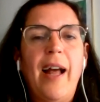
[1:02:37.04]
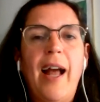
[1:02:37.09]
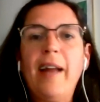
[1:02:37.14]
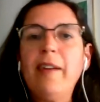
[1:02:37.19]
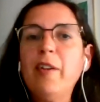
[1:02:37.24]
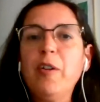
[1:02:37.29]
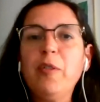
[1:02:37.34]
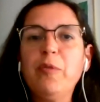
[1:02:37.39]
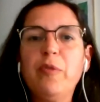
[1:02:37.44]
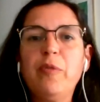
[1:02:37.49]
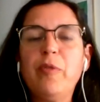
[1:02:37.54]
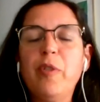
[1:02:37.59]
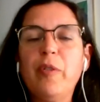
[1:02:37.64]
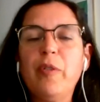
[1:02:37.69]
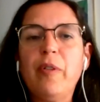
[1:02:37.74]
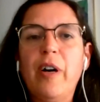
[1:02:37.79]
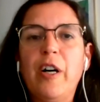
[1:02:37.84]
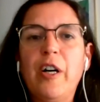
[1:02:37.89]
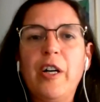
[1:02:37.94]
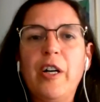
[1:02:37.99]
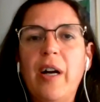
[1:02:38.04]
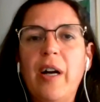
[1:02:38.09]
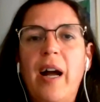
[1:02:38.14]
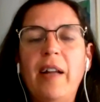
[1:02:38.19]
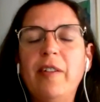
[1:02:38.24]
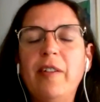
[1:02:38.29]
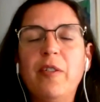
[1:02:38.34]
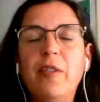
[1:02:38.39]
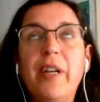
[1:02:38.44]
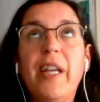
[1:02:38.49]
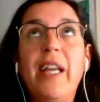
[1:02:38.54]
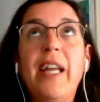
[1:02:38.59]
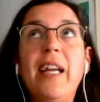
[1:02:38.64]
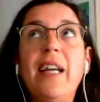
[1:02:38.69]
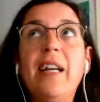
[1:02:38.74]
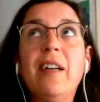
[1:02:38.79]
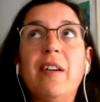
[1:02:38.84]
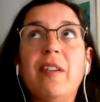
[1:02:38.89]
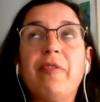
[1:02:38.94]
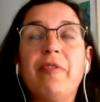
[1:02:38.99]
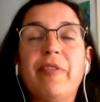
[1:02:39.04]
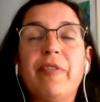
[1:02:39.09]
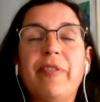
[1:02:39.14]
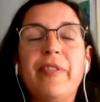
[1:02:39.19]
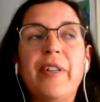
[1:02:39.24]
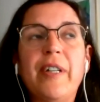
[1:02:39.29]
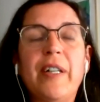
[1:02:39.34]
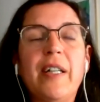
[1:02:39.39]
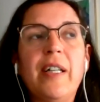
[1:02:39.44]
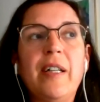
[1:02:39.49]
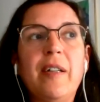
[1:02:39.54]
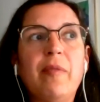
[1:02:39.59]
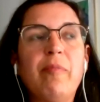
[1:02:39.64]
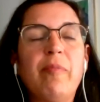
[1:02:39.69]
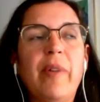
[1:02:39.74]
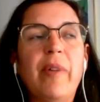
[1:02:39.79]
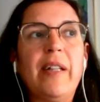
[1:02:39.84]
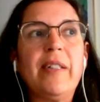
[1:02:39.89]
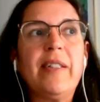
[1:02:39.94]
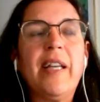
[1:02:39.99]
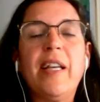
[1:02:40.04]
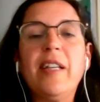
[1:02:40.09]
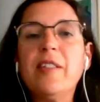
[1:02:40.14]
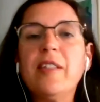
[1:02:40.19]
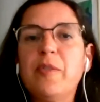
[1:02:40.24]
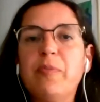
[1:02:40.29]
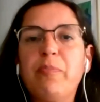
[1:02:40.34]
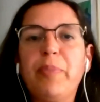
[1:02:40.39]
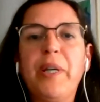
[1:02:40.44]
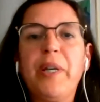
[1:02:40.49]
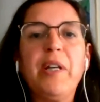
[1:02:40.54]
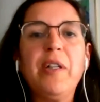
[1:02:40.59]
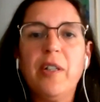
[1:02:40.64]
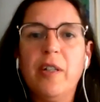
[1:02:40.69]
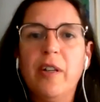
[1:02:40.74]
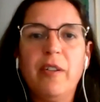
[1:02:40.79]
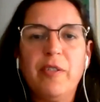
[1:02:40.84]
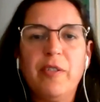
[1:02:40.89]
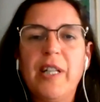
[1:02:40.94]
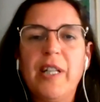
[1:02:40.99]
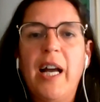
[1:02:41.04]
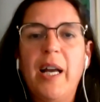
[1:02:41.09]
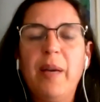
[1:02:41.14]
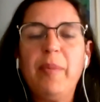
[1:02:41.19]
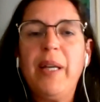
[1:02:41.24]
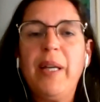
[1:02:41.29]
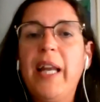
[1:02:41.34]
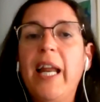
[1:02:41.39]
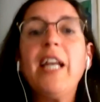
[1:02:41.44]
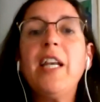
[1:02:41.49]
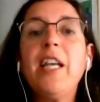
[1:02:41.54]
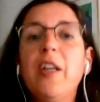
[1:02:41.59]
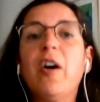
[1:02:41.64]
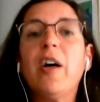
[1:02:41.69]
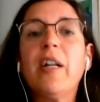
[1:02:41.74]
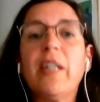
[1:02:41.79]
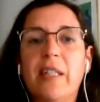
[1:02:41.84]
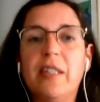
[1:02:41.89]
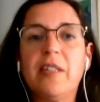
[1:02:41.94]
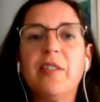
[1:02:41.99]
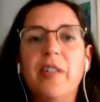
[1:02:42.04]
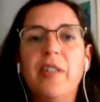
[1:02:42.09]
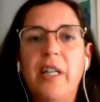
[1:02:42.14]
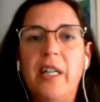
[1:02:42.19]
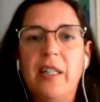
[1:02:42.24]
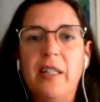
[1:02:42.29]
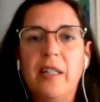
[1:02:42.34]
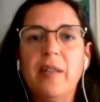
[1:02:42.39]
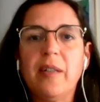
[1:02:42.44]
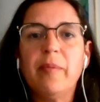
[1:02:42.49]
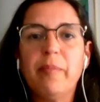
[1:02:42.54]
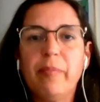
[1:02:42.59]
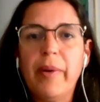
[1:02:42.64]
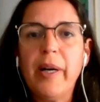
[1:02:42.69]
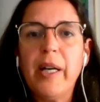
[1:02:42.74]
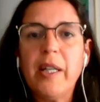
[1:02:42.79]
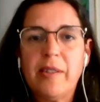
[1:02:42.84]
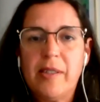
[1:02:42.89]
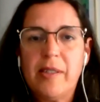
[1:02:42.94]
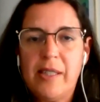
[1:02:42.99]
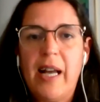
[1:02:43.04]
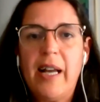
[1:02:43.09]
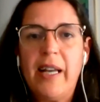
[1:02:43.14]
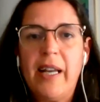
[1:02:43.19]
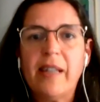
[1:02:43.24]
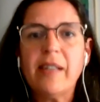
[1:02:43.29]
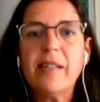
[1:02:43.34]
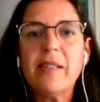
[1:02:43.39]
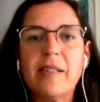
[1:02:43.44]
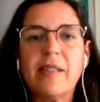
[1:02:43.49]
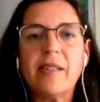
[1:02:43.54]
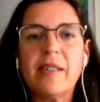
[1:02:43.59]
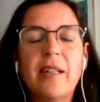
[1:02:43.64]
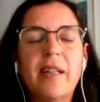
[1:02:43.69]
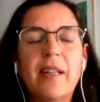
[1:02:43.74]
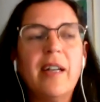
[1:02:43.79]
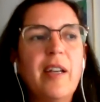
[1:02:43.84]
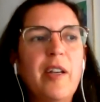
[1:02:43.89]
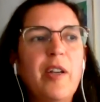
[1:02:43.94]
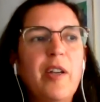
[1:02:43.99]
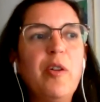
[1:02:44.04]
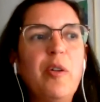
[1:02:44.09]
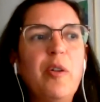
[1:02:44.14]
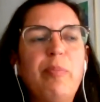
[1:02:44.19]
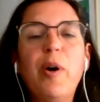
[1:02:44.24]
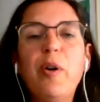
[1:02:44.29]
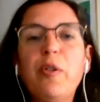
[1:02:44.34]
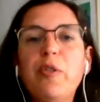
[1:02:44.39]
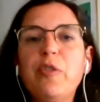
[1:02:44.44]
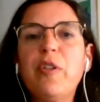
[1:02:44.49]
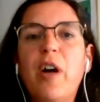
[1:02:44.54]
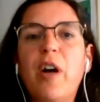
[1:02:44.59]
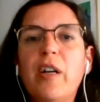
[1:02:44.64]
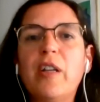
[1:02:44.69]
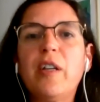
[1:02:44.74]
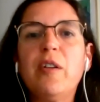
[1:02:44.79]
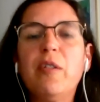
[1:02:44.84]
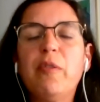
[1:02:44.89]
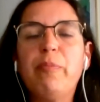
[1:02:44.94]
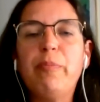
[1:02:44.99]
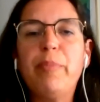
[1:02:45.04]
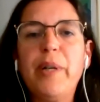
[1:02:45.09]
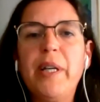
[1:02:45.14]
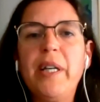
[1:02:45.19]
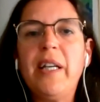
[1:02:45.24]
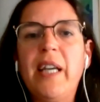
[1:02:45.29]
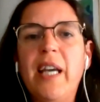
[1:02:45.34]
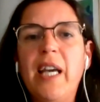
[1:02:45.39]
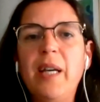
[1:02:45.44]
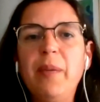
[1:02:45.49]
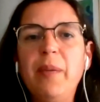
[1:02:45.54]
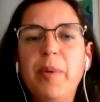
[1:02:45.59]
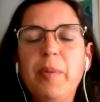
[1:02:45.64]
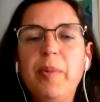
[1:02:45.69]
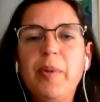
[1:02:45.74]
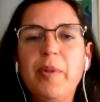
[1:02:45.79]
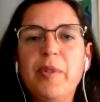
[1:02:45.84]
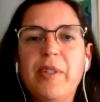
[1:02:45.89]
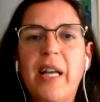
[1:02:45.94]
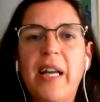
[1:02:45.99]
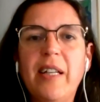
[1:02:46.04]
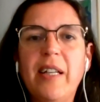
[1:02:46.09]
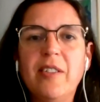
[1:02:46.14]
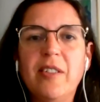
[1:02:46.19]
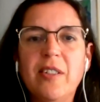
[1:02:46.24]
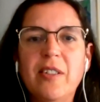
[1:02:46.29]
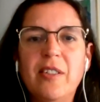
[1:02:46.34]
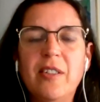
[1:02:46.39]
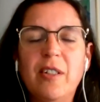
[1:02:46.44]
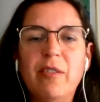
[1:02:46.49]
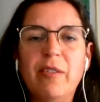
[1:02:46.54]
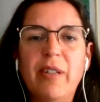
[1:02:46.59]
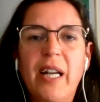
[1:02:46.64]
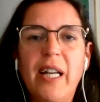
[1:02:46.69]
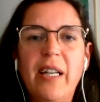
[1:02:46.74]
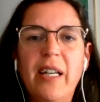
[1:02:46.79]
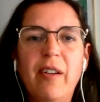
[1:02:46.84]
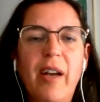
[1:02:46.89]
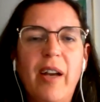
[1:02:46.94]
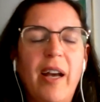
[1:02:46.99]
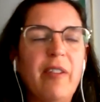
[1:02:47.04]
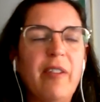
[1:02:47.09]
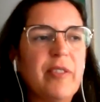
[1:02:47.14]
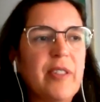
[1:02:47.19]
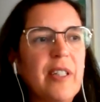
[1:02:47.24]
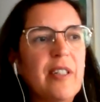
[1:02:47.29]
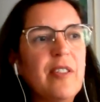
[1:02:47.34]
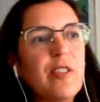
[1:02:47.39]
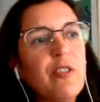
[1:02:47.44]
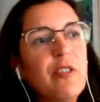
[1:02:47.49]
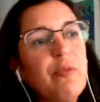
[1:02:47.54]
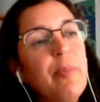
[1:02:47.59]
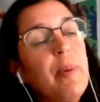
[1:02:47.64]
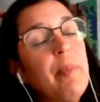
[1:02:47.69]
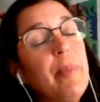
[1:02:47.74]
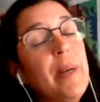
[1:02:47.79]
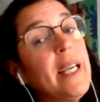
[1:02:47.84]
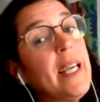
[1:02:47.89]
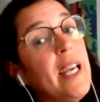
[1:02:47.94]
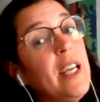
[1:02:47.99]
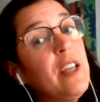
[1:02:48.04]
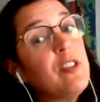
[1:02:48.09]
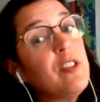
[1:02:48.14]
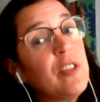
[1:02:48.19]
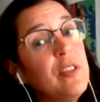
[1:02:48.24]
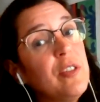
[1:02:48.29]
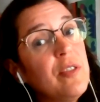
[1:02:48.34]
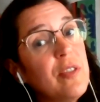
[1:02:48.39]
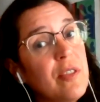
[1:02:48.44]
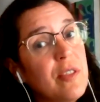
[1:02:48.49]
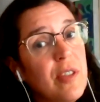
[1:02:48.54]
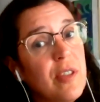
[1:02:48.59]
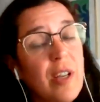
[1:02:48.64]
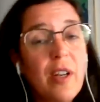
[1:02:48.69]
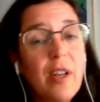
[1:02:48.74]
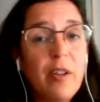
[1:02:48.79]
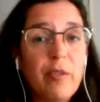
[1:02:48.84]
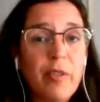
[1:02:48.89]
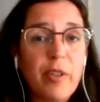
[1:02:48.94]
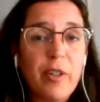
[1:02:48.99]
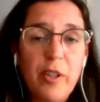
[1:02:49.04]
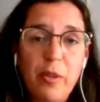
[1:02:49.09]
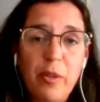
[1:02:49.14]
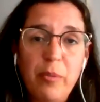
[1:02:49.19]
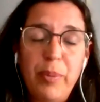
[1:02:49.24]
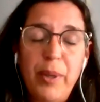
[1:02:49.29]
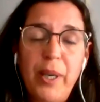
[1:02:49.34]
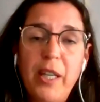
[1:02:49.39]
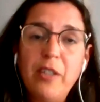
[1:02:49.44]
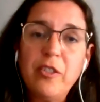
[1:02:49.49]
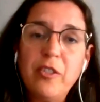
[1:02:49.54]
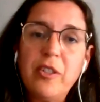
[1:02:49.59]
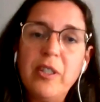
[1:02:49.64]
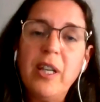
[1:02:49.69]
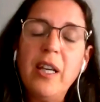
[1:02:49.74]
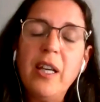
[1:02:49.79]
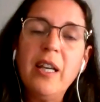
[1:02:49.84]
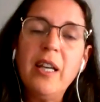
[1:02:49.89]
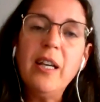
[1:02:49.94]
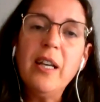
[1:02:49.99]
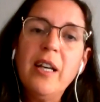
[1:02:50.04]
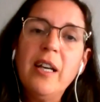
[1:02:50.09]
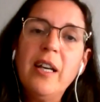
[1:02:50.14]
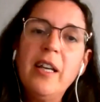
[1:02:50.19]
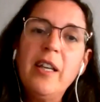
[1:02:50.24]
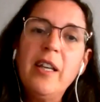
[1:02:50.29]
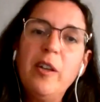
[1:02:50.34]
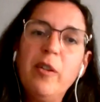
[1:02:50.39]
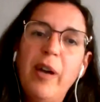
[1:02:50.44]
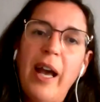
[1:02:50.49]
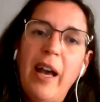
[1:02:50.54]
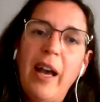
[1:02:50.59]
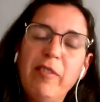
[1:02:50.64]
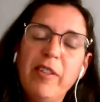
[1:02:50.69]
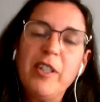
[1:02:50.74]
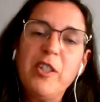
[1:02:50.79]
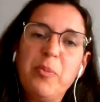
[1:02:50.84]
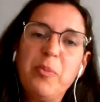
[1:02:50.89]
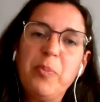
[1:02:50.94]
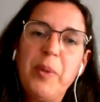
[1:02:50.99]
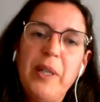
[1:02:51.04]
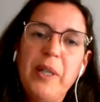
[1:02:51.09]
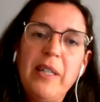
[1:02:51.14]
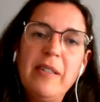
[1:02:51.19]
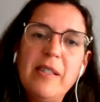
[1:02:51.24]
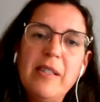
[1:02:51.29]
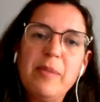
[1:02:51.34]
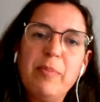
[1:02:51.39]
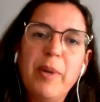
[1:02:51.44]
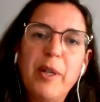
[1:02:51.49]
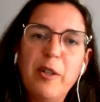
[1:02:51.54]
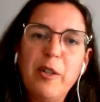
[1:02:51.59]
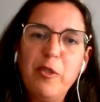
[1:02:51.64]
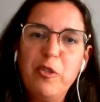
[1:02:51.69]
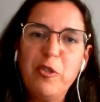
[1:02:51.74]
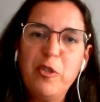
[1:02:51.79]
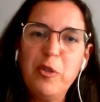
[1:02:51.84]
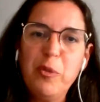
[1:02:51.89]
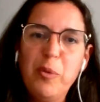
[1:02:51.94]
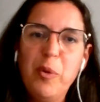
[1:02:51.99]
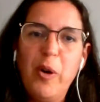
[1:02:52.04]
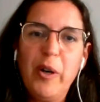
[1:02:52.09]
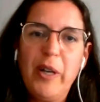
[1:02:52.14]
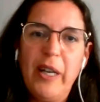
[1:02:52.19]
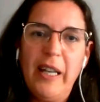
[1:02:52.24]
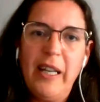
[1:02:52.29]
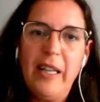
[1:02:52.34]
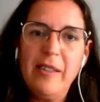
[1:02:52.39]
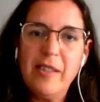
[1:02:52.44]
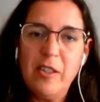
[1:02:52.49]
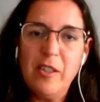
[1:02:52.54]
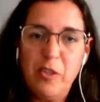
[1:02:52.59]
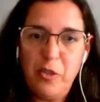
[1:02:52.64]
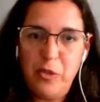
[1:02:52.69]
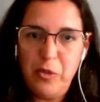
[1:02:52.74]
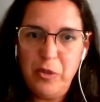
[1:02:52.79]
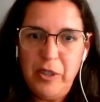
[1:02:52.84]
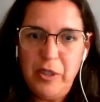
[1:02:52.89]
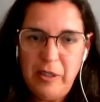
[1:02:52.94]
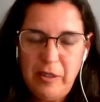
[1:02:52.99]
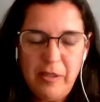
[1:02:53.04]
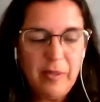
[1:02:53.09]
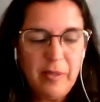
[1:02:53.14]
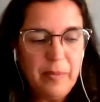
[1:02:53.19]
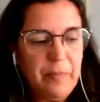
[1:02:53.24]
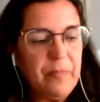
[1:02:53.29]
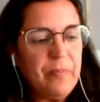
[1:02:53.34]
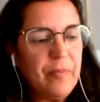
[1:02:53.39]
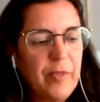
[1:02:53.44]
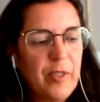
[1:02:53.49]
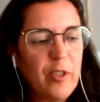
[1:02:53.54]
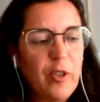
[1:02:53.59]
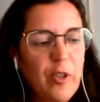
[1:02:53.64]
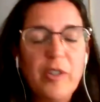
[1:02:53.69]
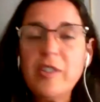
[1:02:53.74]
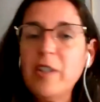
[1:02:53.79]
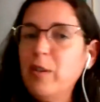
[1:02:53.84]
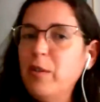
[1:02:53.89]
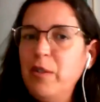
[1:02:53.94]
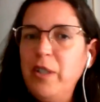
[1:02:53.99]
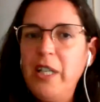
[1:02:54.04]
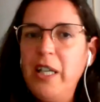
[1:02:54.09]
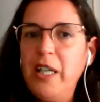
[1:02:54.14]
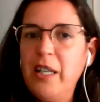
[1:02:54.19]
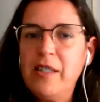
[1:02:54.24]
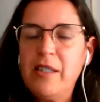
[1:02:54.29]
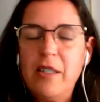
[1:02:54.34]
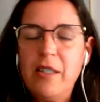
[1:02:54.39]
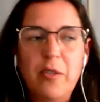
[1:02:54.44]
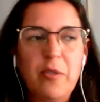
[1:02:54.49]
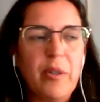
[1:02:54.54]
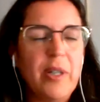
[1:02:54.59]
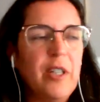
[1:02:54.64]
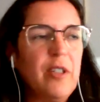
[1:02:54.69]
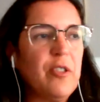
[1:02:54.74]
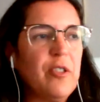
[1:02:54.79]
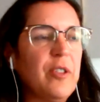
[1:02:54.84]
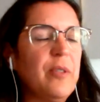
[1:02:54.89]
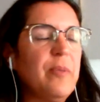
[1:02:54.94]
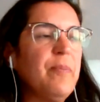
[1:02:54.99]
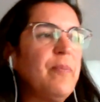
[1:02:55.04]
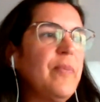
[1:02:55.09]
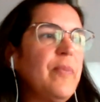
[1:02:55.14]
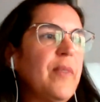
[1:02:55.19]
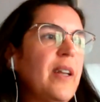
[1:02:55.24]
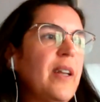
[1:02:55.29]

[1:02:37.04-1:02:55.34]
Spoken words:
I don't hear this period of time in any other career but science. You're a postdoc, you're a pretty capable scientist already, you have tons of publications from your PhD, you have experience, but you're still working as a student. So it's a unique situation.